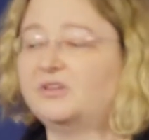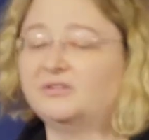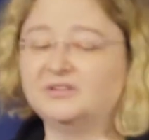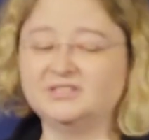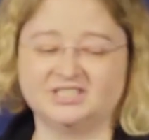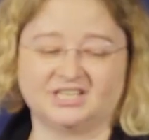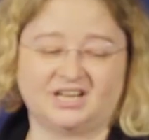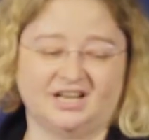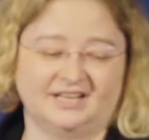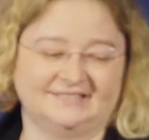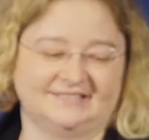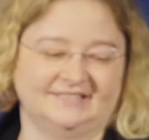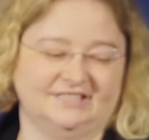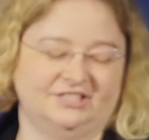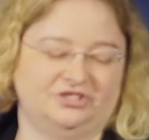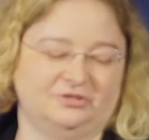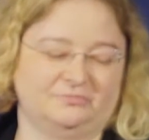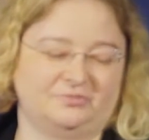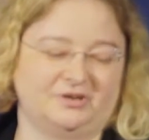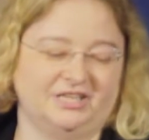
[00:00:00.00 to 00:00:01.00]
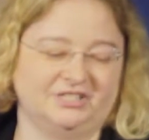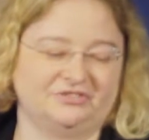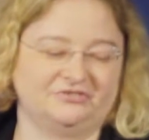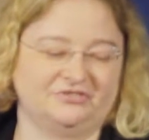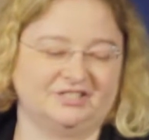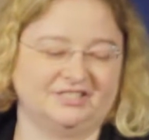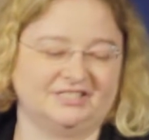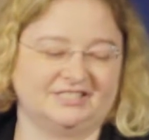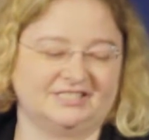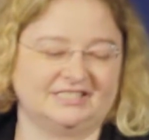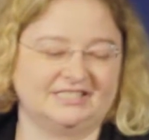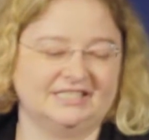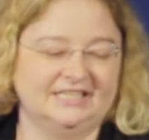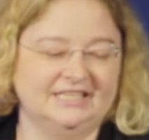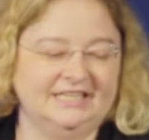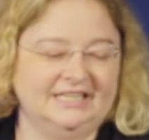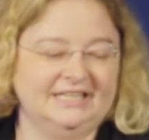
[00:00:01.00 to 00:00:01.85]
There is a consolation prize for this.